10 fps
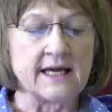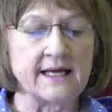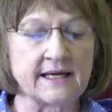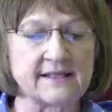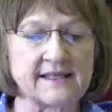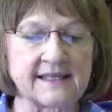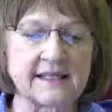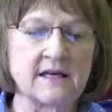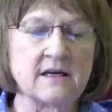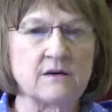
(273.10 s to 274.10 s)
It's
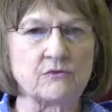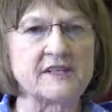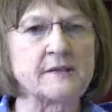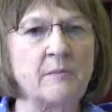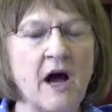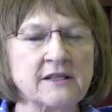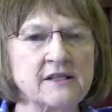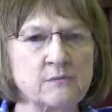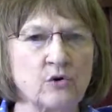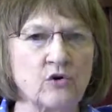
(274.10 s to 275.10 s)

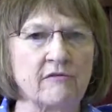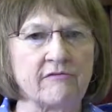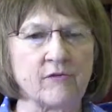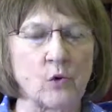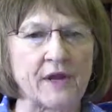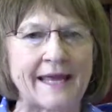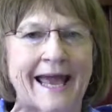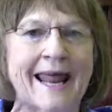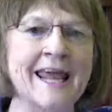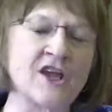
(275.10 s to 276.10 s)
responsible for
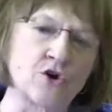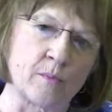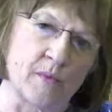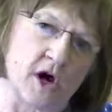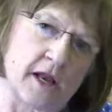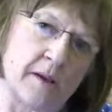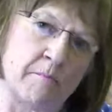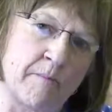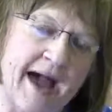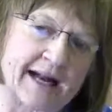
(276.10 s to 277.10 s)
getting your body
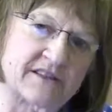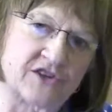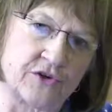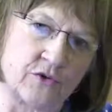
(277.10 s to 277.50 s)
back to